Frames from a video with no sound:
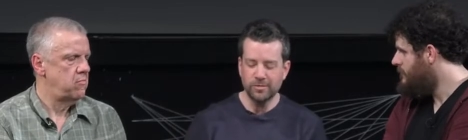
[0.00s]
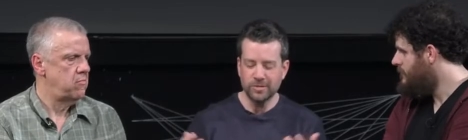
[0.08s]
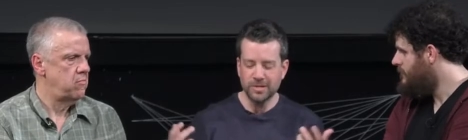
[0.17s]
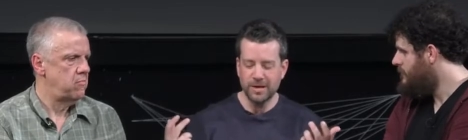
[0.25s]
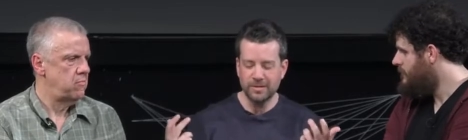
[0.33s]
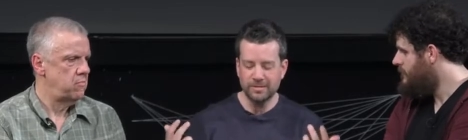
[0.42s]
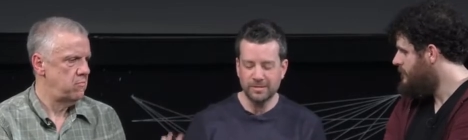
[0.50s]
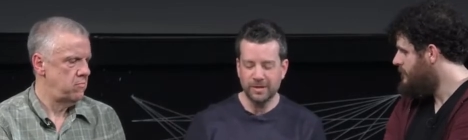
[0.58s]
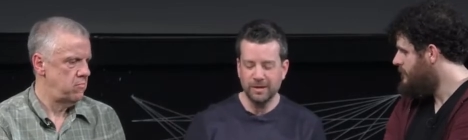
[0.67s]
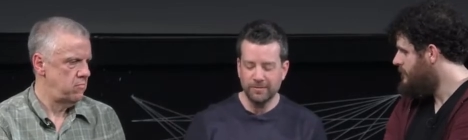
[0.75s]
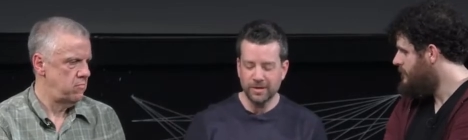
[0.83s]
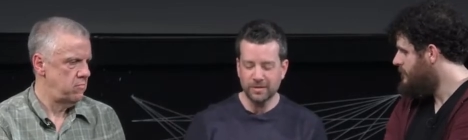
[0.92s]
Speaker 1: understand the
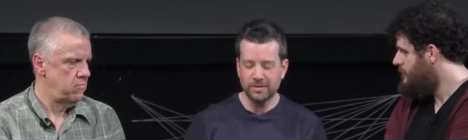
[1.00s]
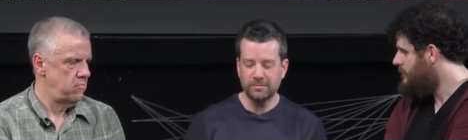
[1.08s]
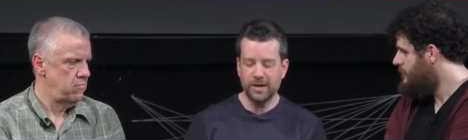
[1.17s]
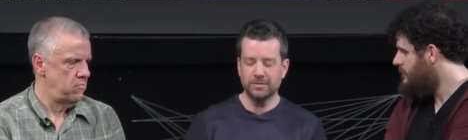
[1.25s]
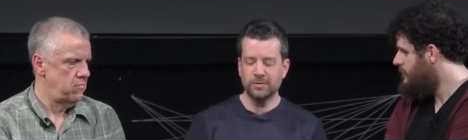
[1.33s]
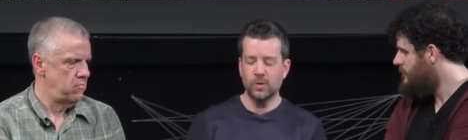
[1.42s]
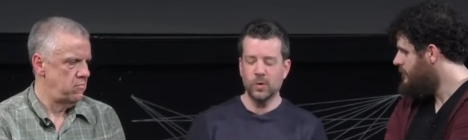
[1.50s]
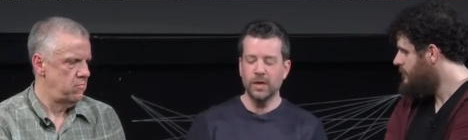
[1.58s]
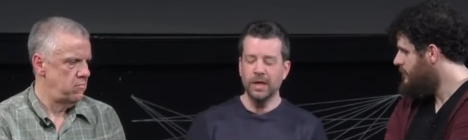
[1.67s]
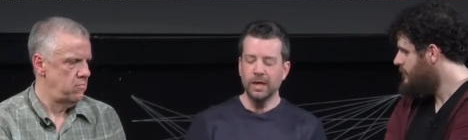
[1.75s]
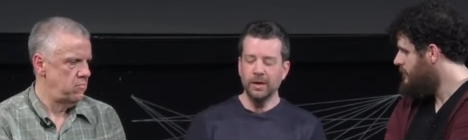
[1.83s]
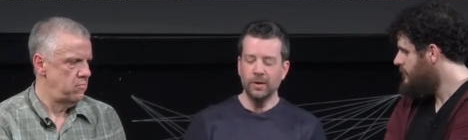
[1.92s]
significance of that
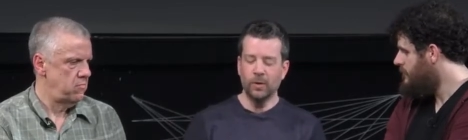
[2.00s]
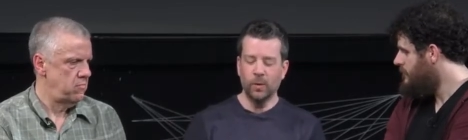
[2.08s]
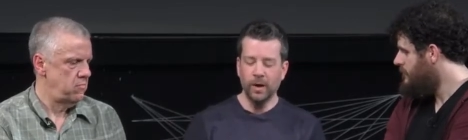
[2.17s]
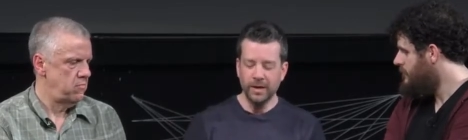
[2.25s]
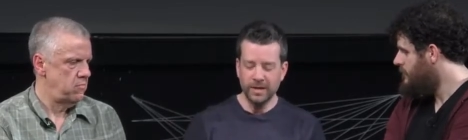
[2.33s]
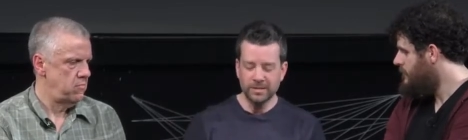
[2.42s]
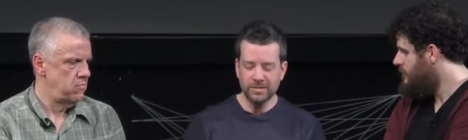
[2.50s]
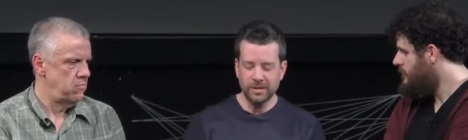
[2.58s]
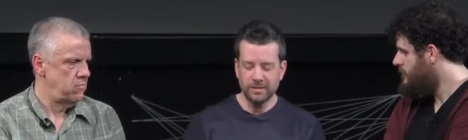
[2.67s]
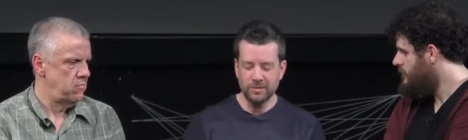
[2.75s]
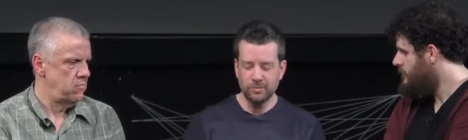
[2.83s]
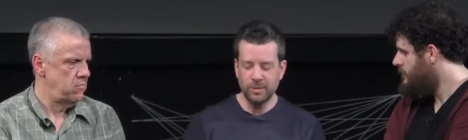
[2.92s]
story. What is
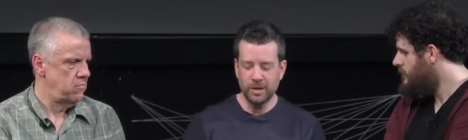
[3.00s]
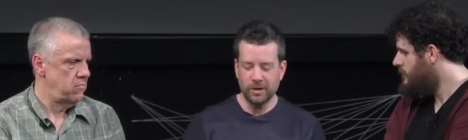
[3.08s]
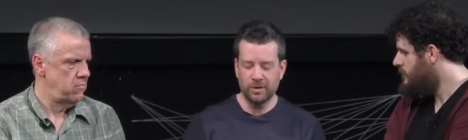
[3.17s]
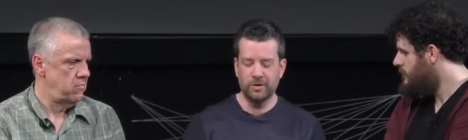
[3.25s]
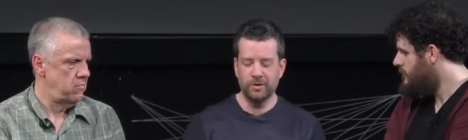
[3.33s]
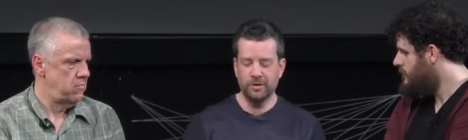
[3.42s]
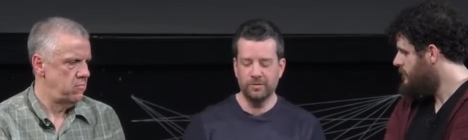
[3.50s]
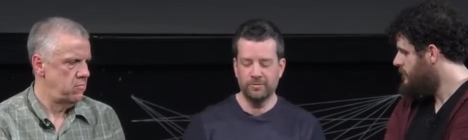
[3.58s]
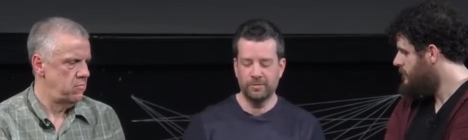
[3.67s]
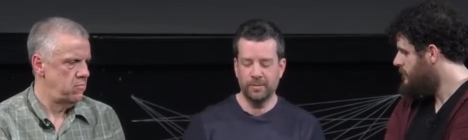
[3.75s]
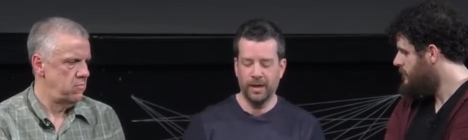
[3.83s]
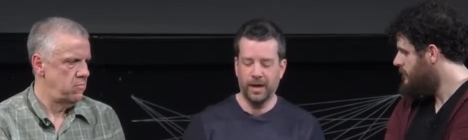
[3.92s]
there to be learned
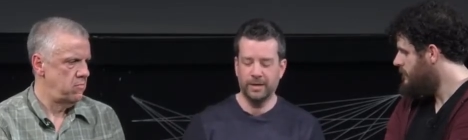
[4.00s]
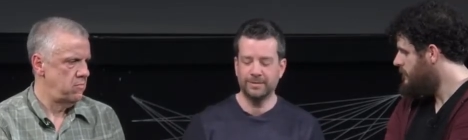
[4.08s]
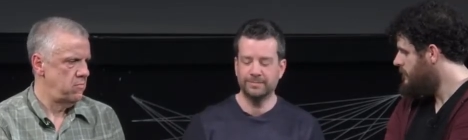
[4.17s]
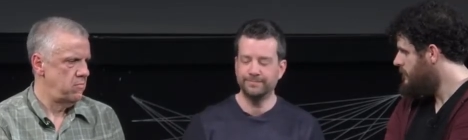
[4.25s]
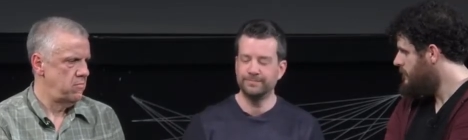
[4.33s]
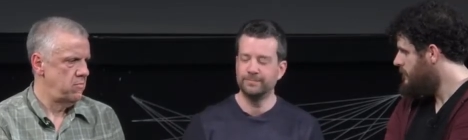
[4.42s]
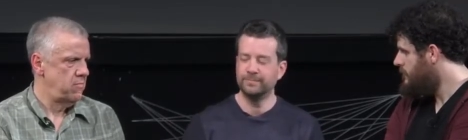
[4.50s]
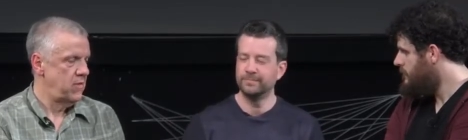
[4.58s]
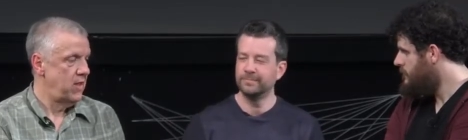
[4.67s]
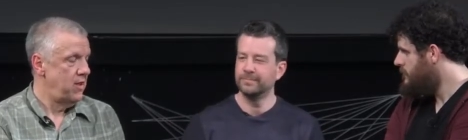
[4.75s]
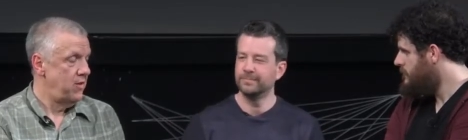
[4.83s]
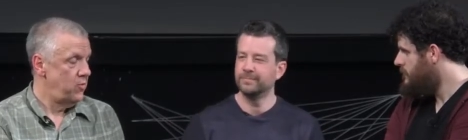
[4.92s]
from that?
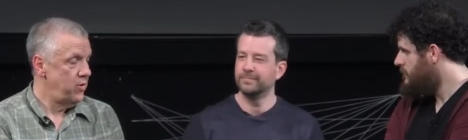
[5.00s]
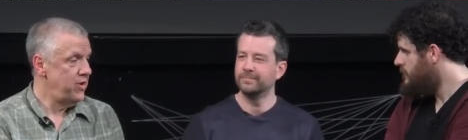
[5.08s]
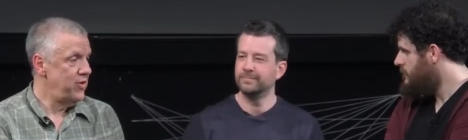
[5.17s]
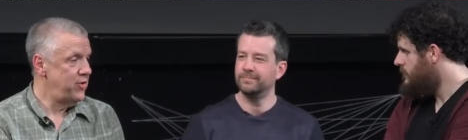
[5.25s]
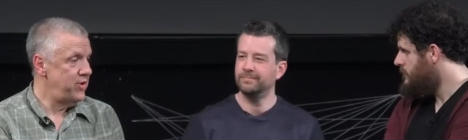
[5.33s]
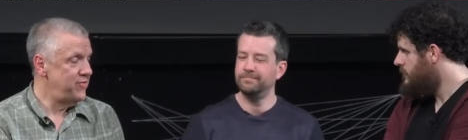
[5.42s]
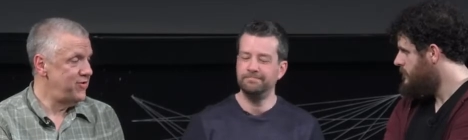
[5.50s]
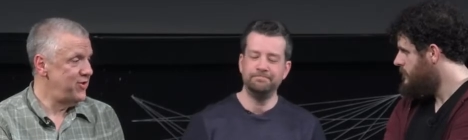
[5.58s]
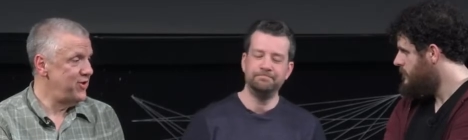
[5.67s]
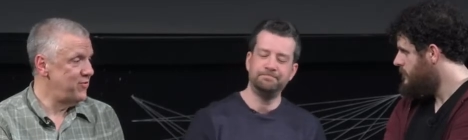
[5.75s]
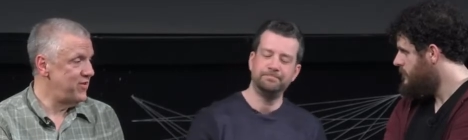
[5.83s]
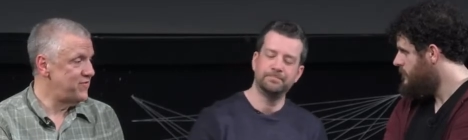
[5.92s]
Speaker 2: Well, you know, there are
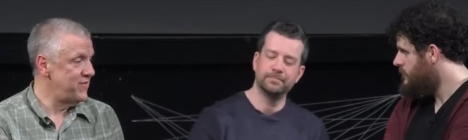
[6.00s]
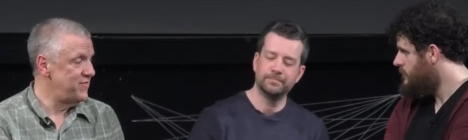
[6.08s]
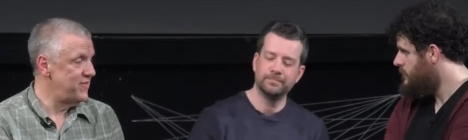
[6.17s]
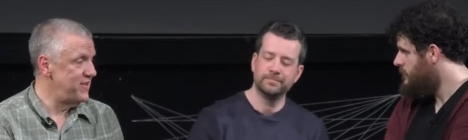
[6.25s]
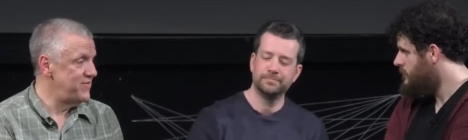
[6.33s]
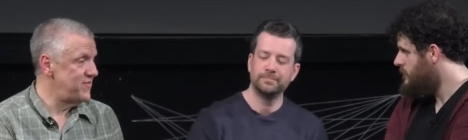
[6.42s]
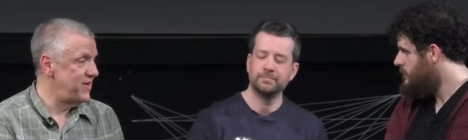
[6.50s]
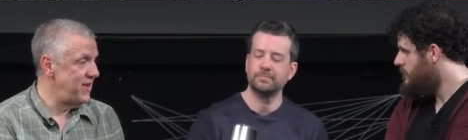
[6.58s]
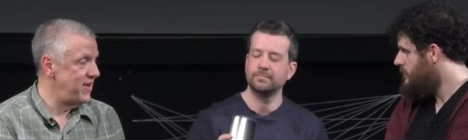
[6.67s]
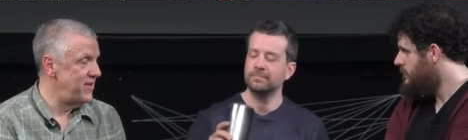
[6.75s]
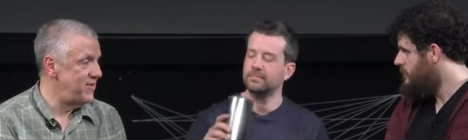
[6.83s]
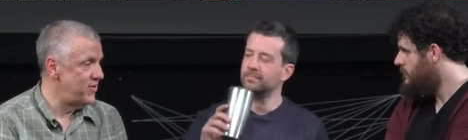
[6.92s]
interesting things that
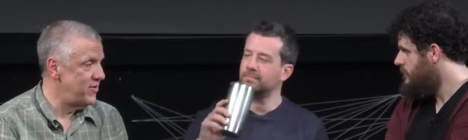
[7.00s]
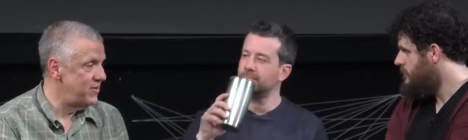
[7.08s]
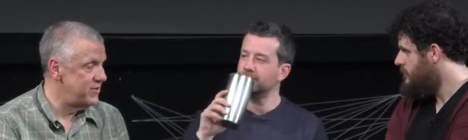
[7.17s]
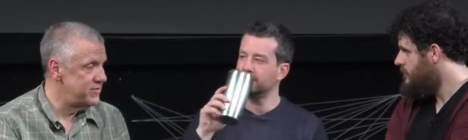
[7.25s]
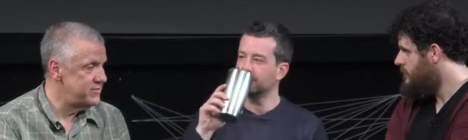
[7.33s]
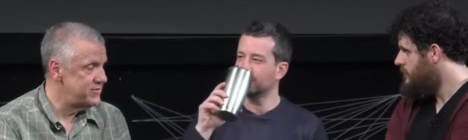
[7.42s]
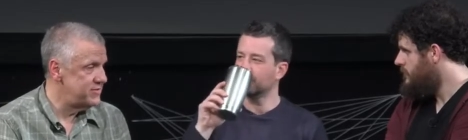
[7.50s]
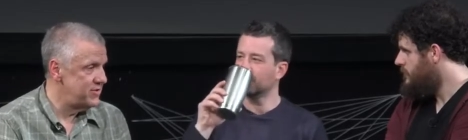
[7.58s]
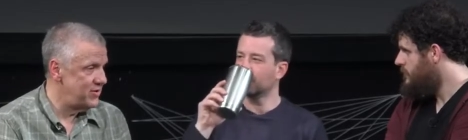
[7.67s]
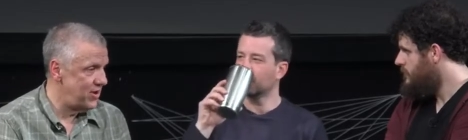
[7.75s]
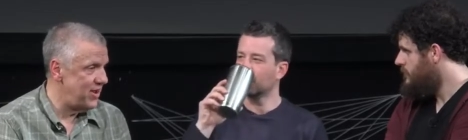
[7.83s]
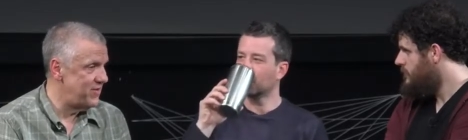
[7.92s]
I, uh,
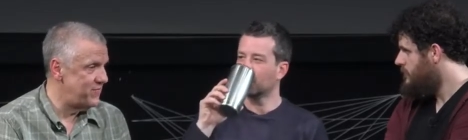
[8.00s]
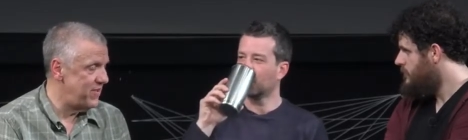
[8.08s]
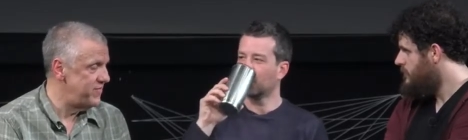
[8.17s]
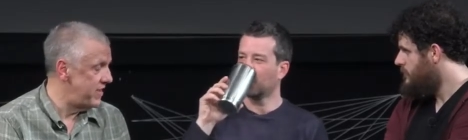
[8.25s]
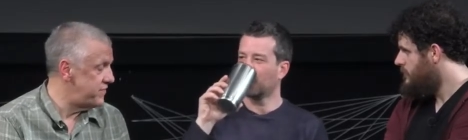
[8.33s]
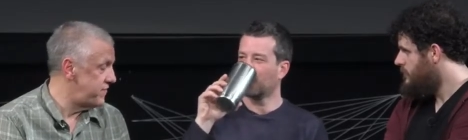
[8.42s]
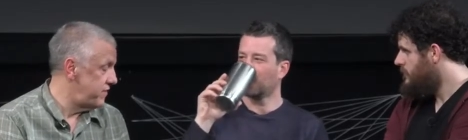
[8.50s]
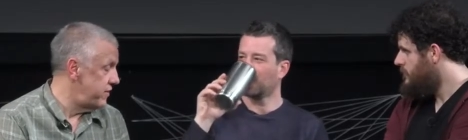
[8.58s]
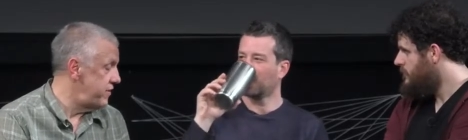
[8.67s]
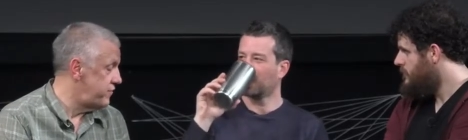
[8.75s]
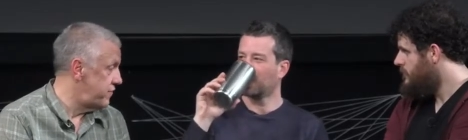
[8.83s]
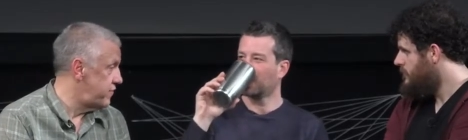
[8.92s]
a lot of that, that's the
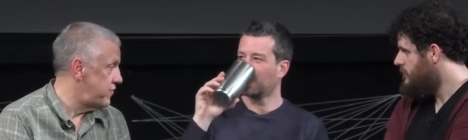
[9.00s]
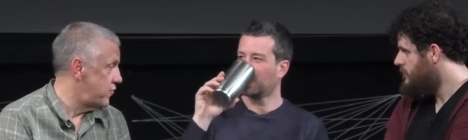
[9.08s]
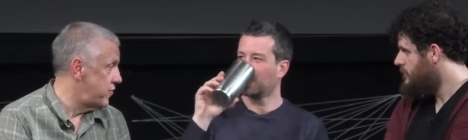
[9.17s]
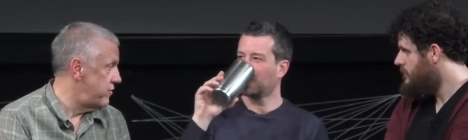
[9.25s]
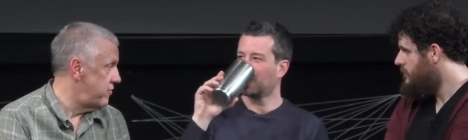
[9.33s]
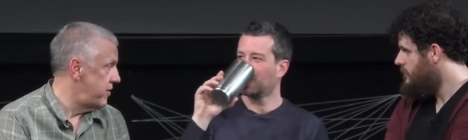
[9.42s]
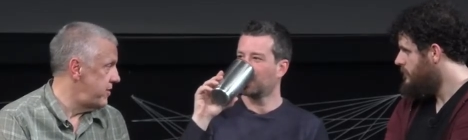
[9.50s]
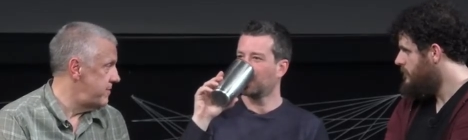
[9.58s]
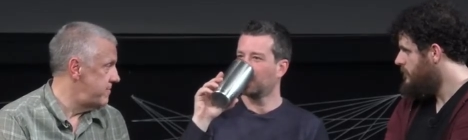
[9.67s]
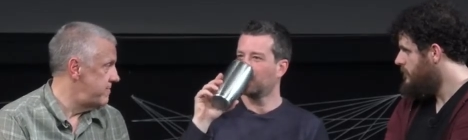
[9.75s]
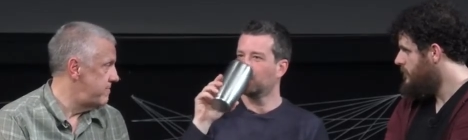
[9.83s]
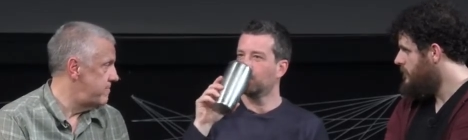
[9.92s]
Legion story, right?
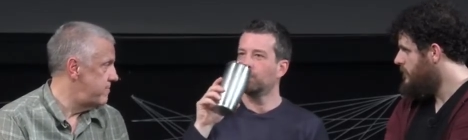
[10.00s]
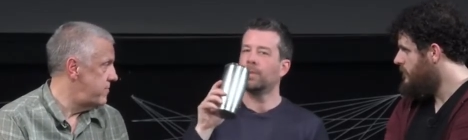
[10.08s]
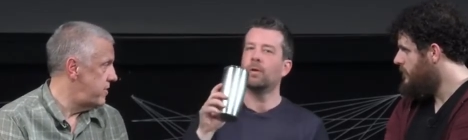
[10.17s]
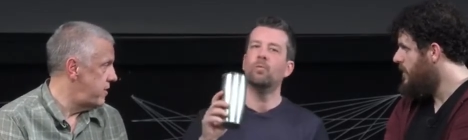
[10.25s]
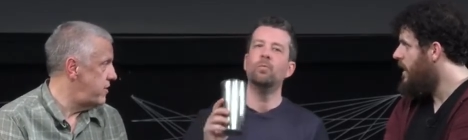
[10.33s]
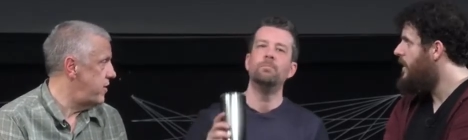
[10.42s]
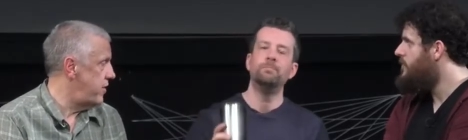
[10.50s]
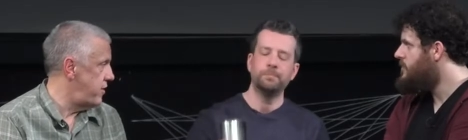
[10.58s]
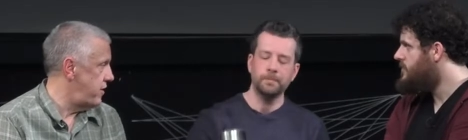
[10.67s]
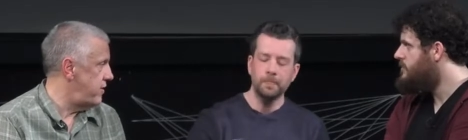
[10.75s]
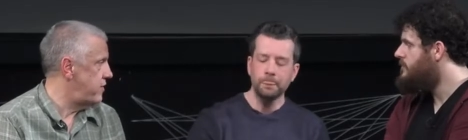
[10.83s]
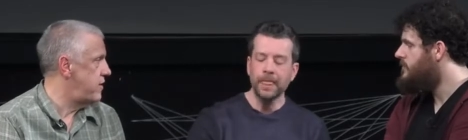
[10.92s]
He yes. does. He,